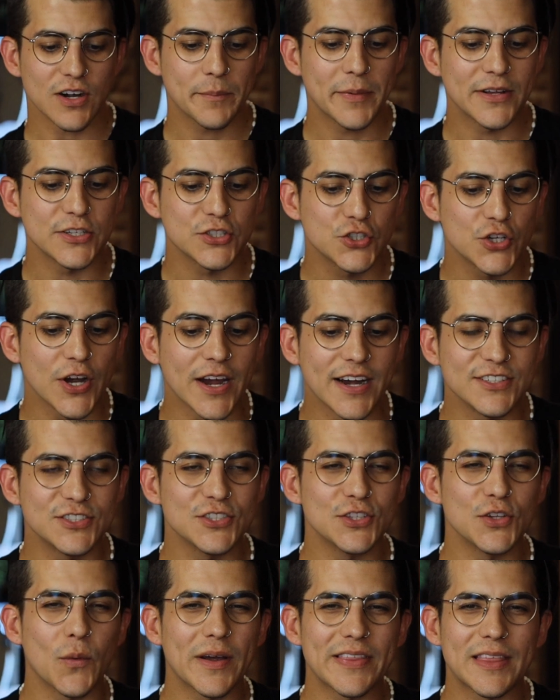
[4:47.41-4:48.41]
about
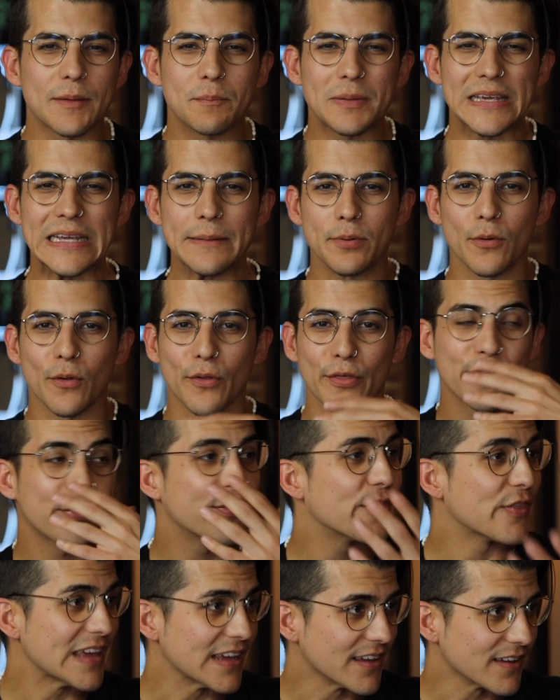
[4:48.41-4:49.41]
changing the way that people
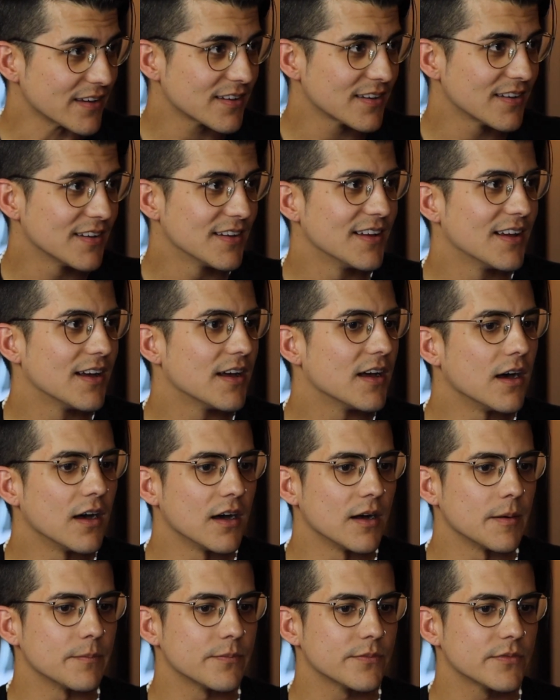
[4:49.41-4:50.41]
think.
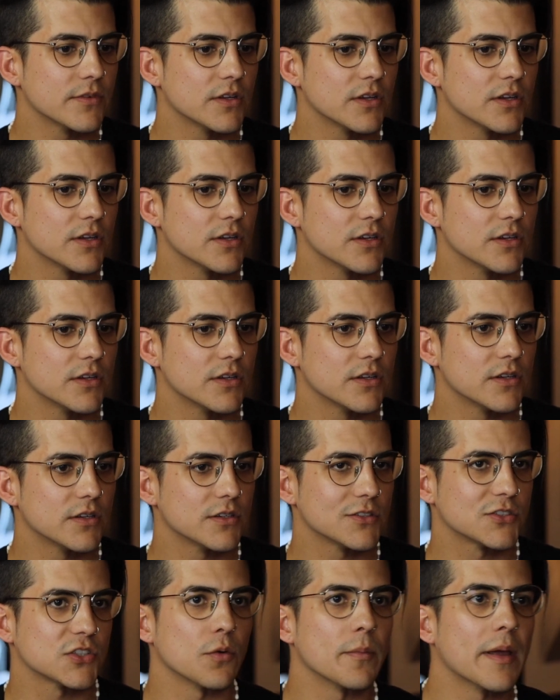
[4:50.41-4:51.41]
Mm-hmm.
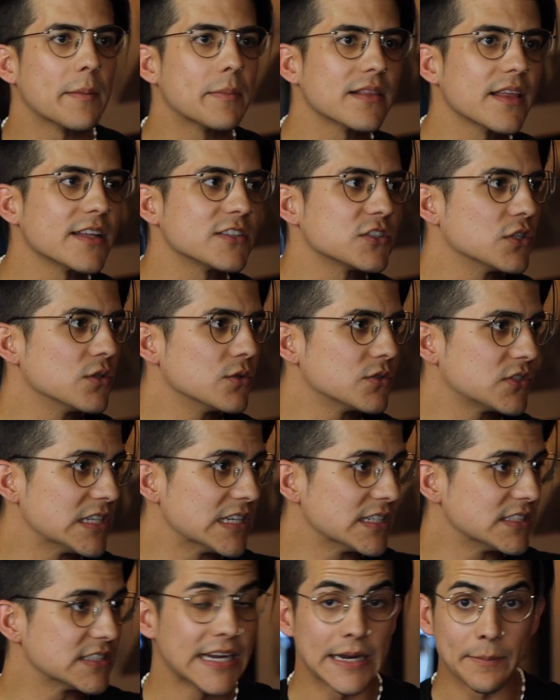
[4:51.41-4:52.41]
So maybe let's use the
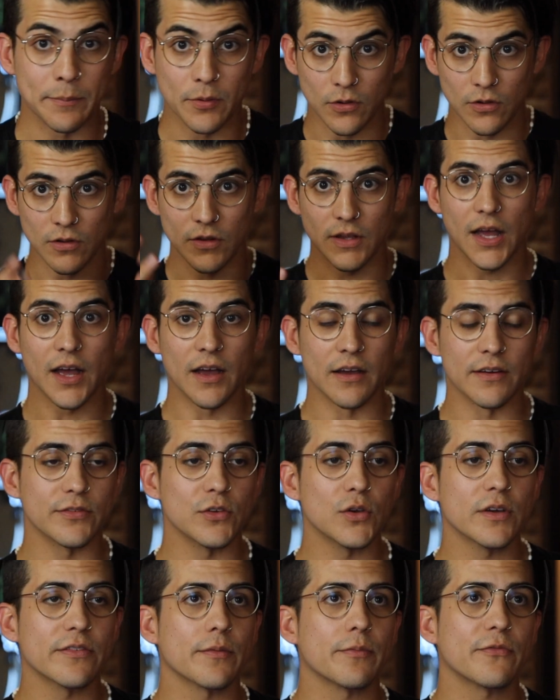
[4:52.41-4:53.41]
example of
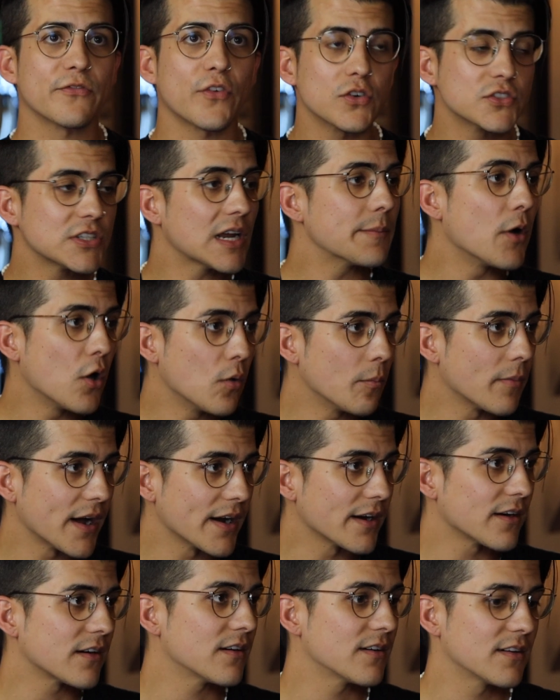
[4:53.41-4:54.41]
you have a first-time home
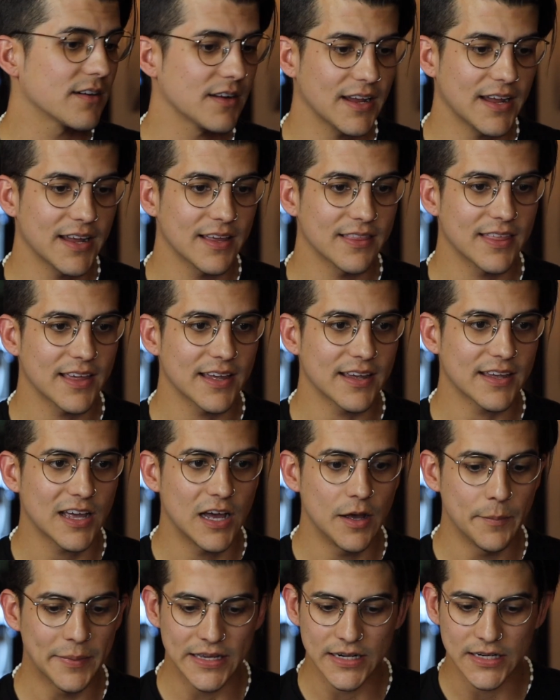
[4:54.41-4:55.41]
buyer and they
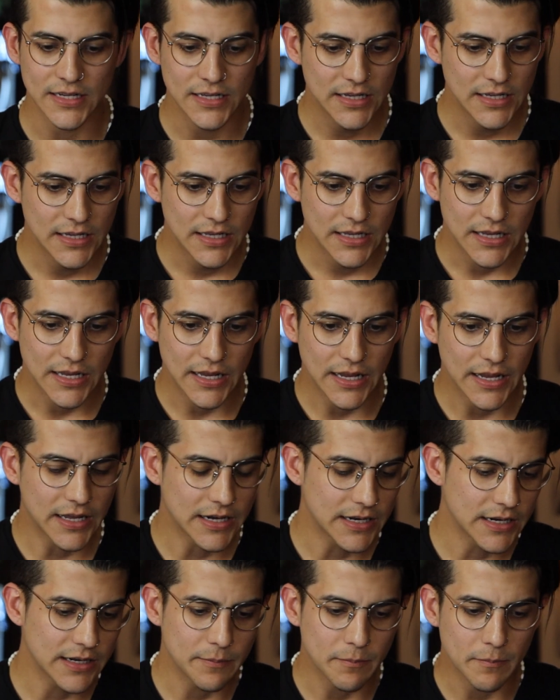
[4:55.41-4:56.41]
come in
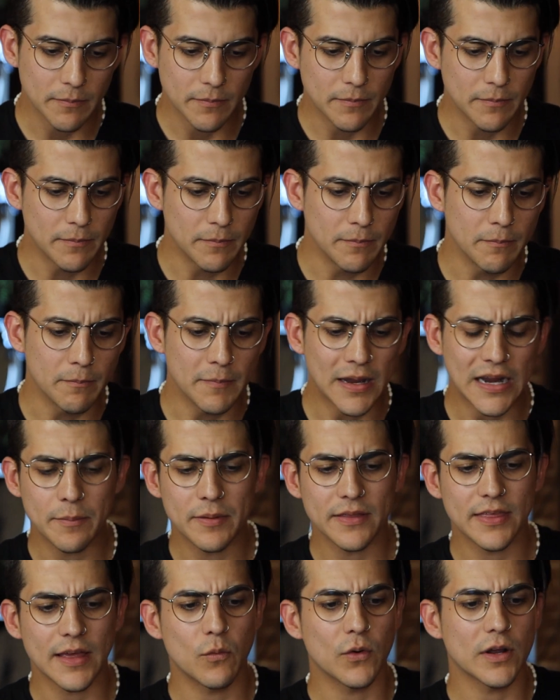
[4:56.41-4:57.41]
and
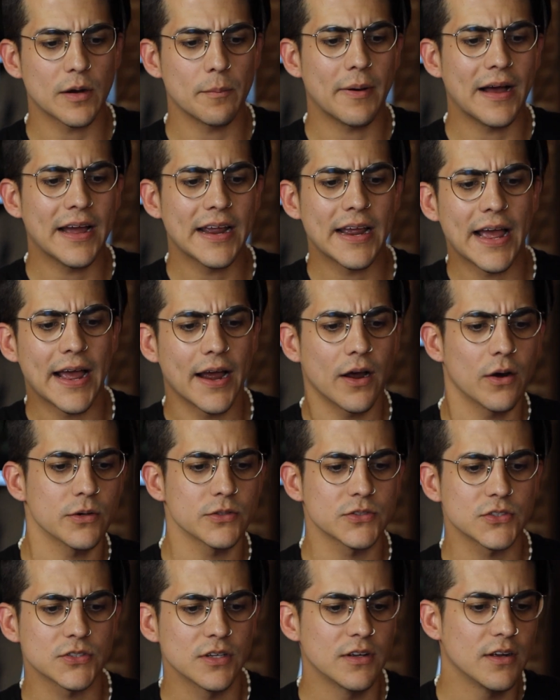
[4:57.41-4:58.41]
maybe they want to buy a
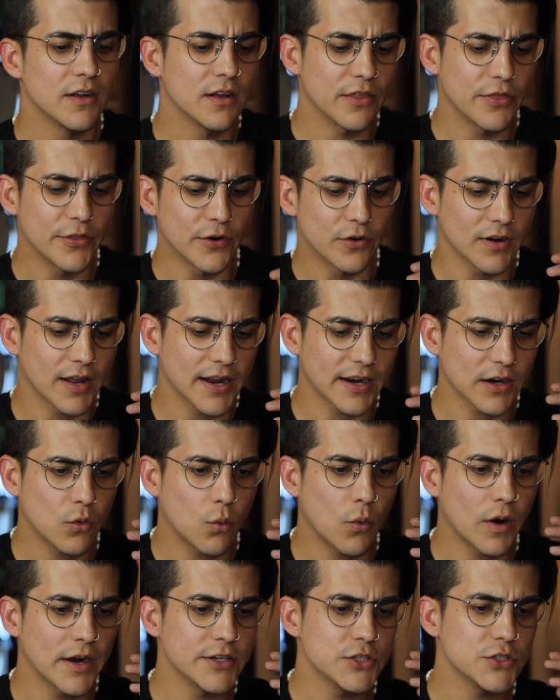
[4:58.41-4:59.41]
house, they're not
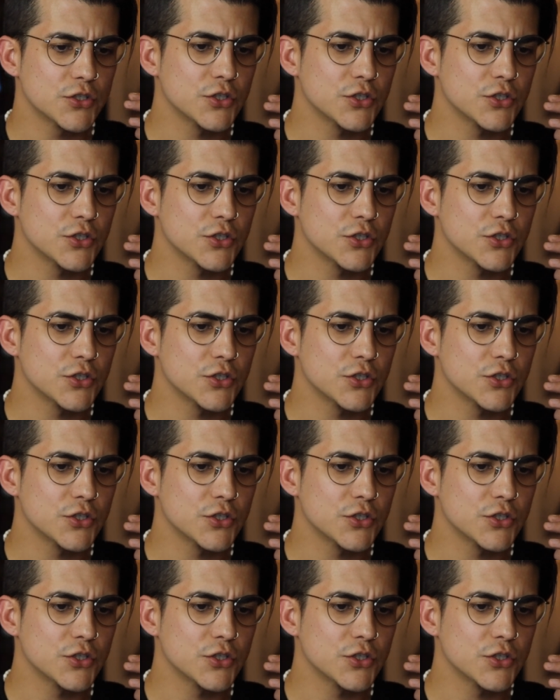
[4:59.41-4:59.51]
quite